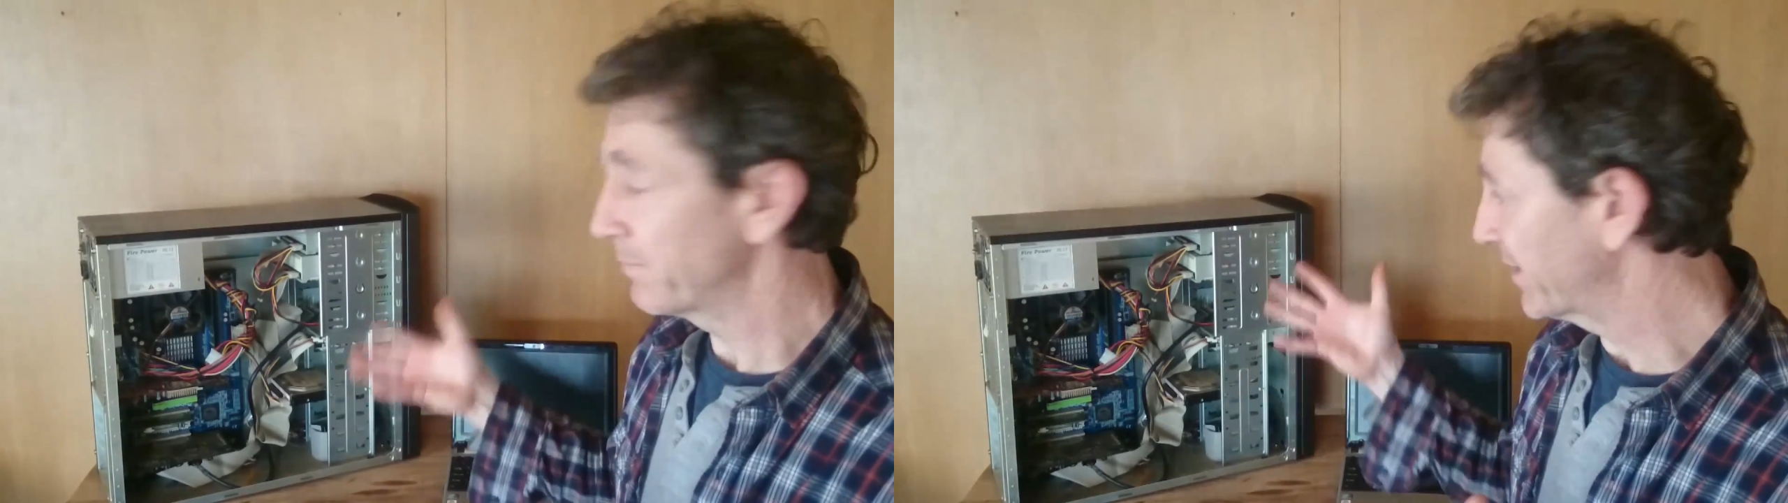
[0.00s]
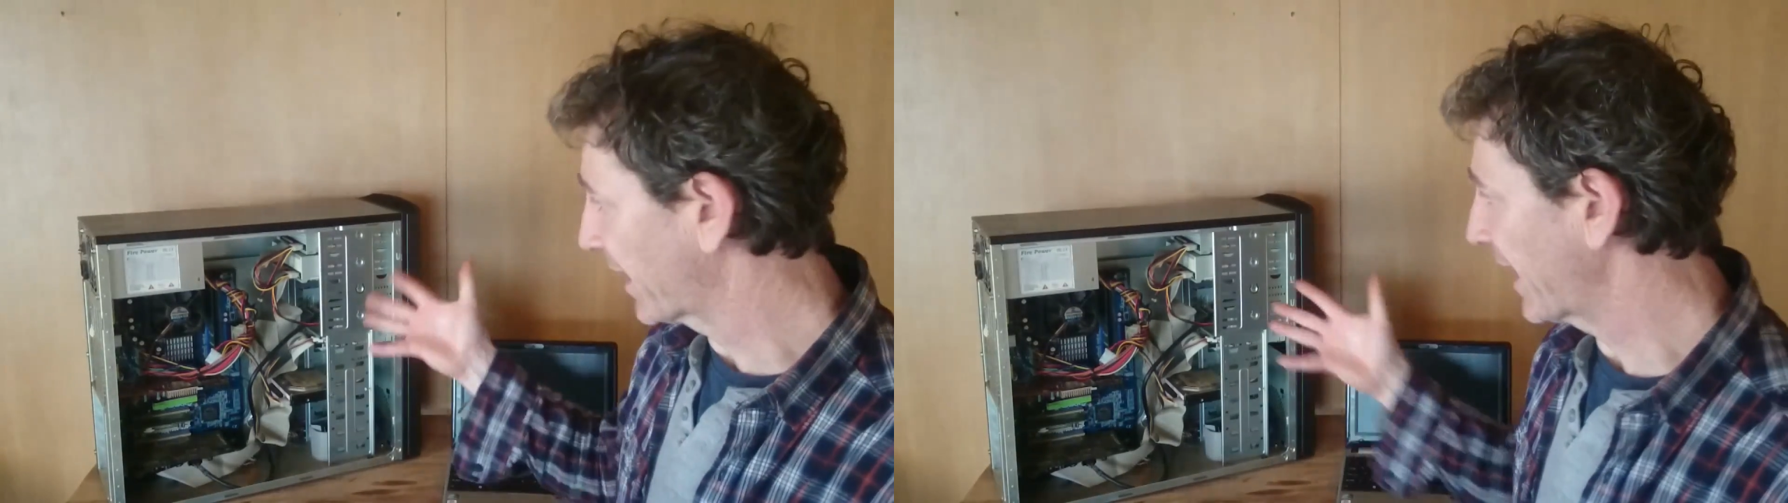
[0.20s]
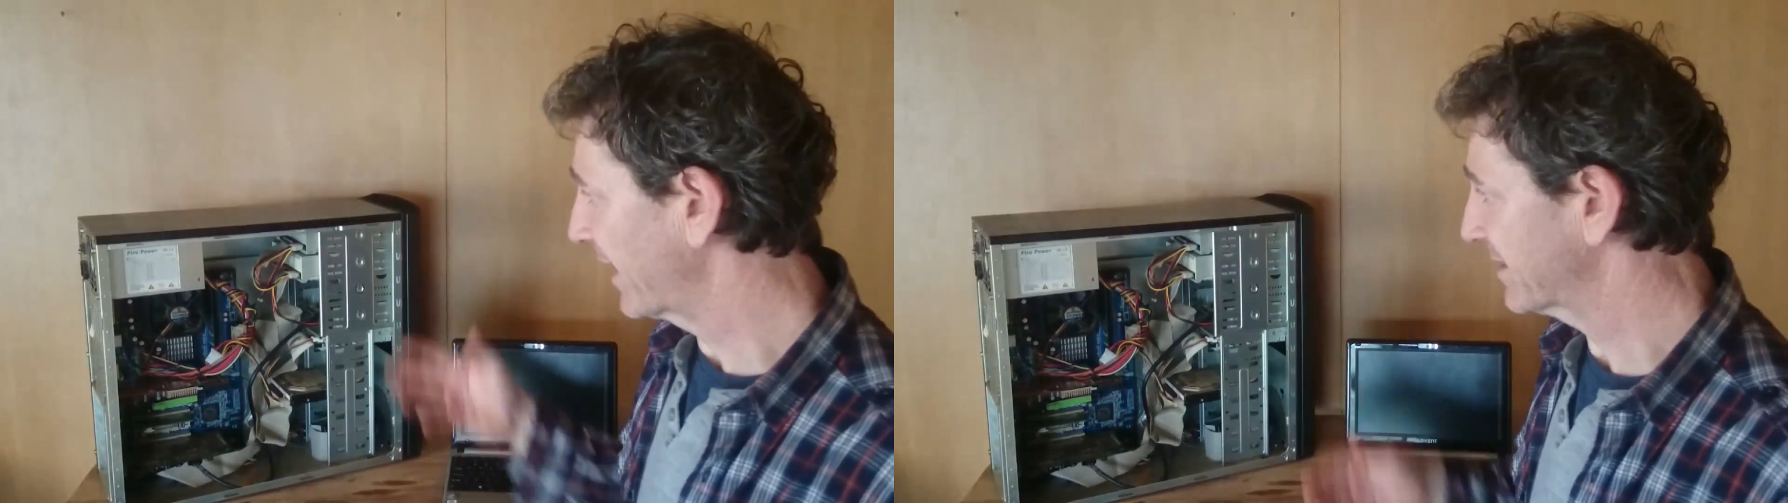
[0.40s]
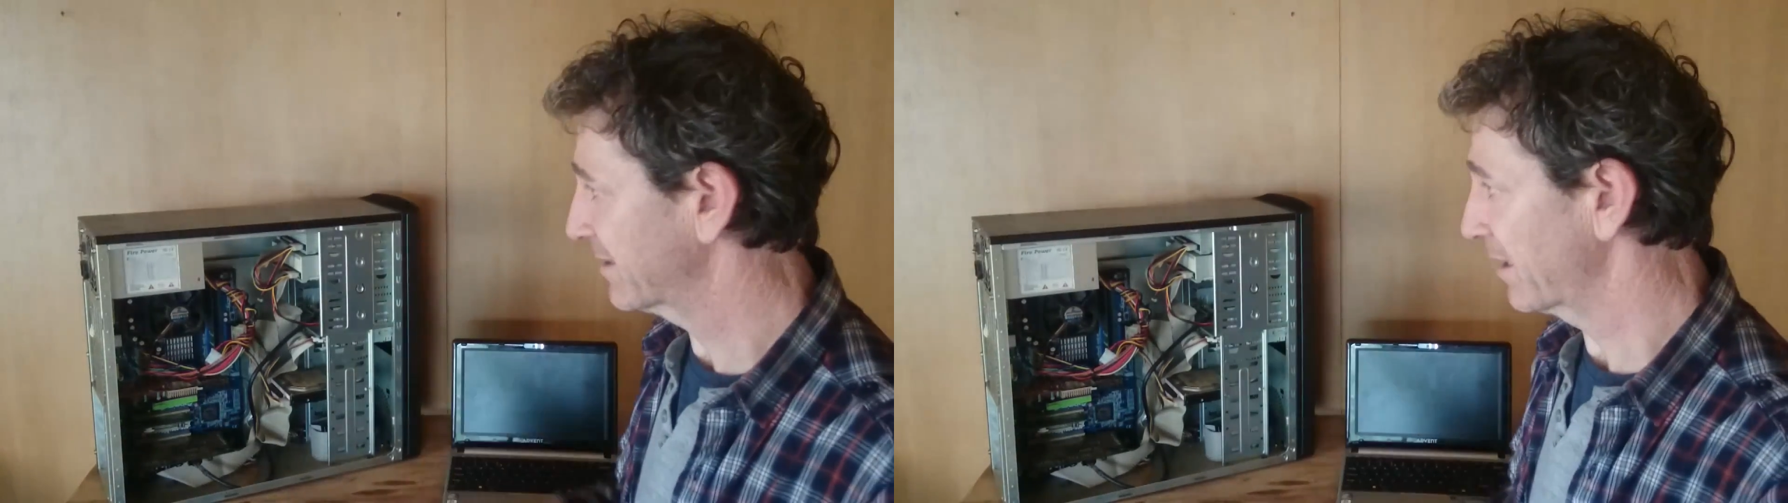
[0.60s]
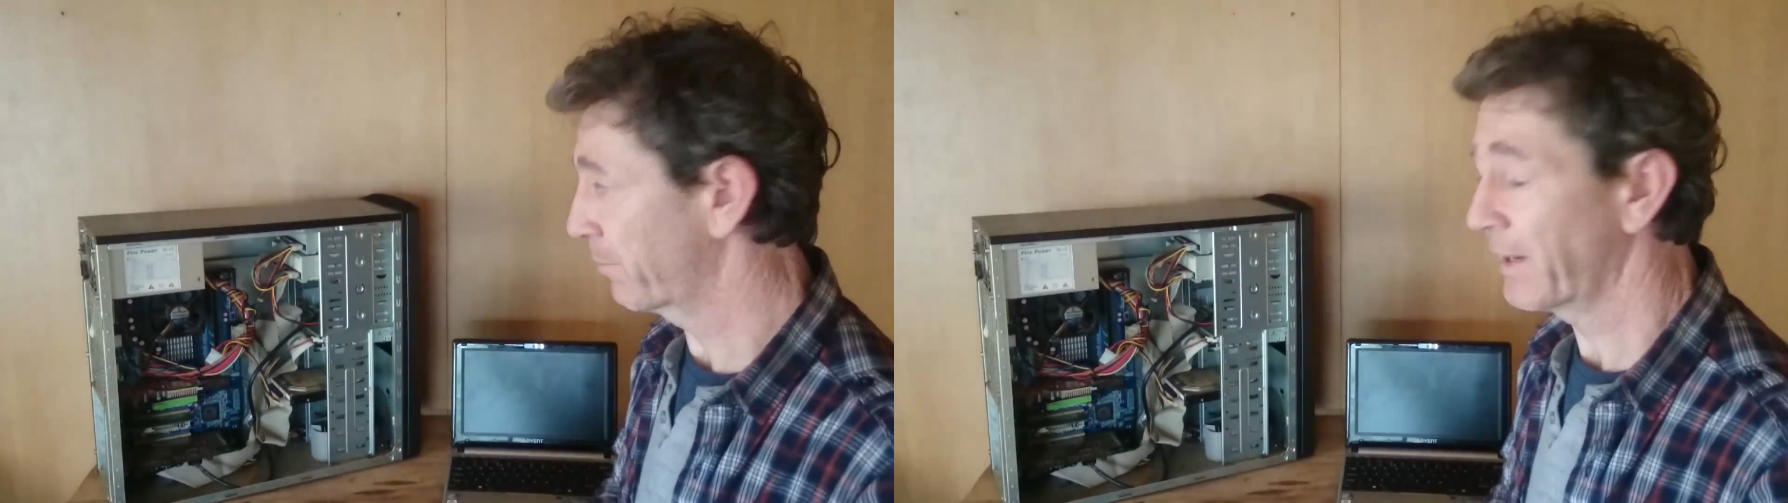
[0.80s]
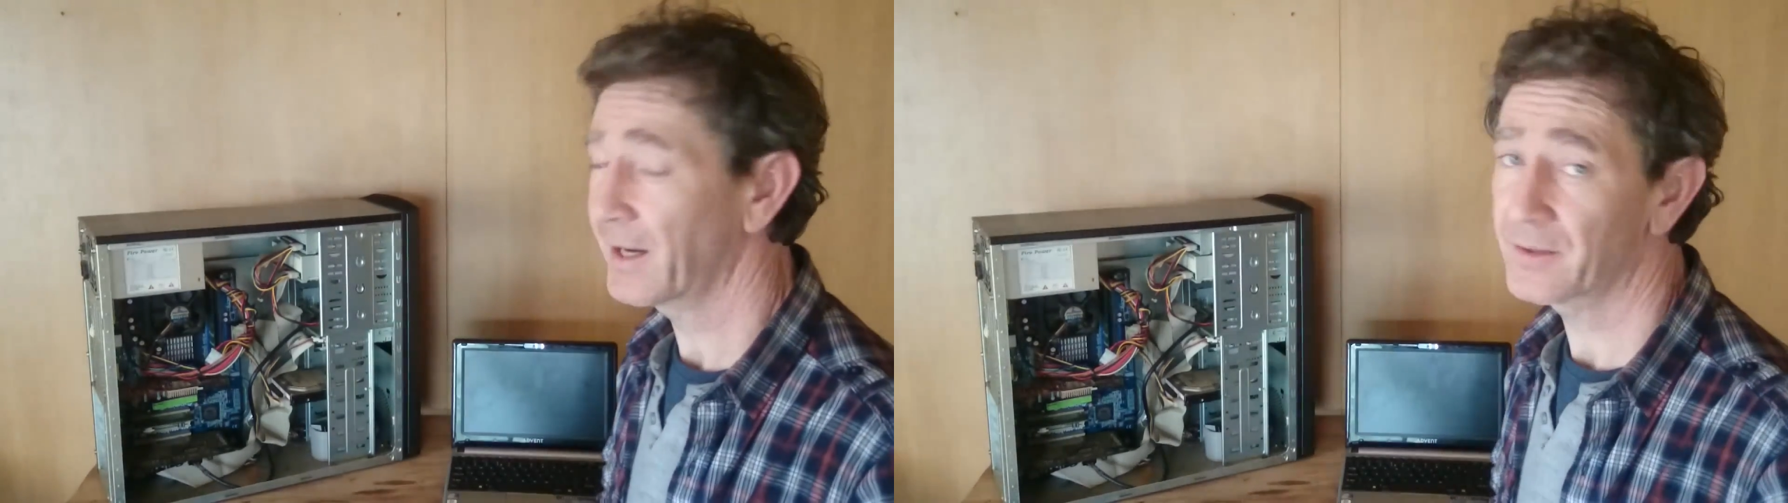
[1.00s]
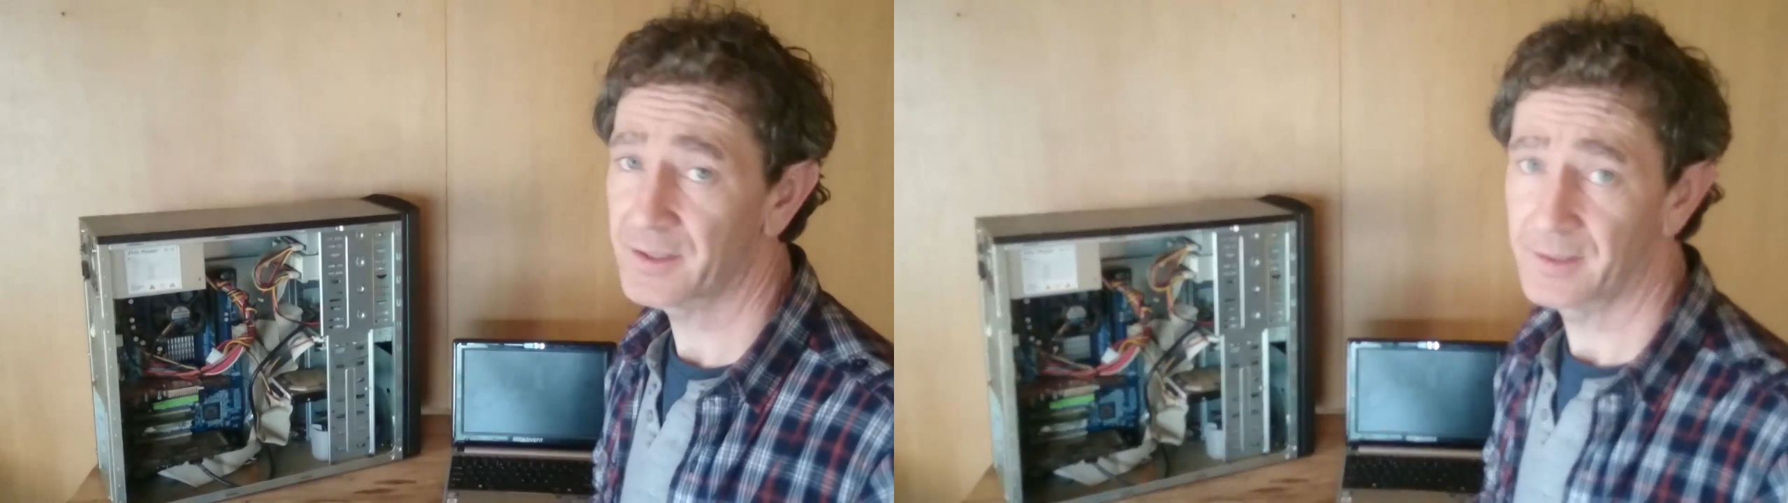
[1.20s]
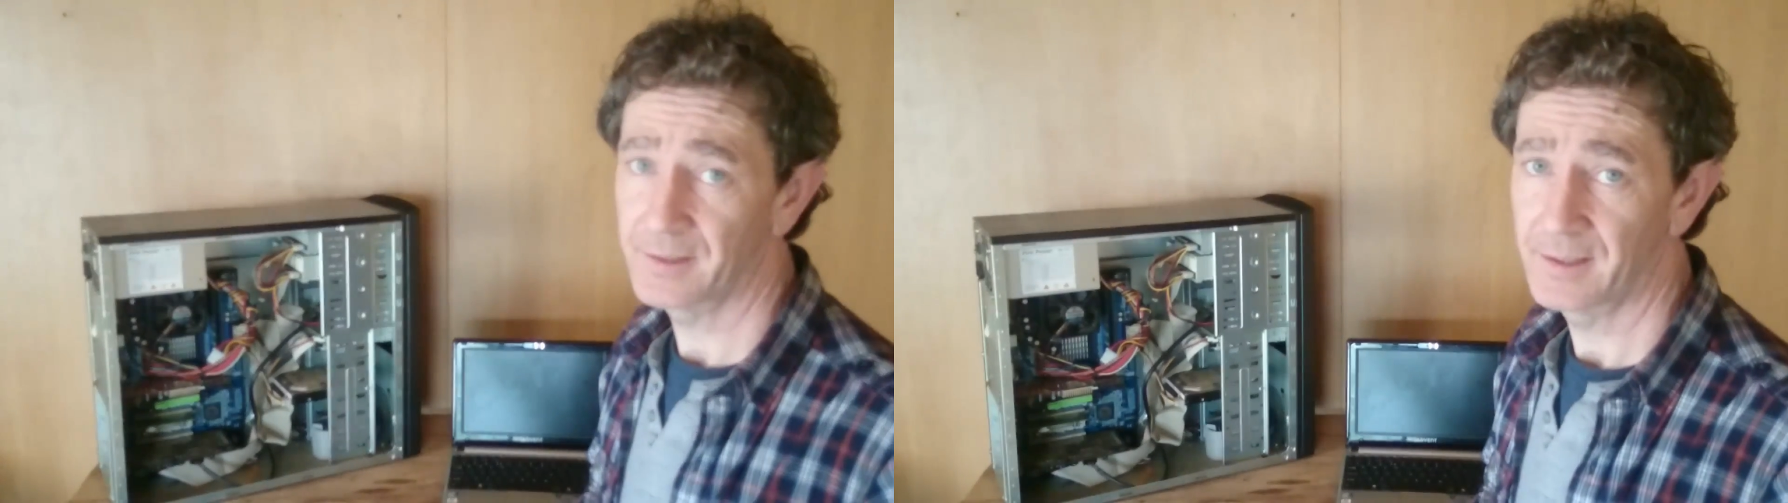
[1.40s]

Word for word: the case apart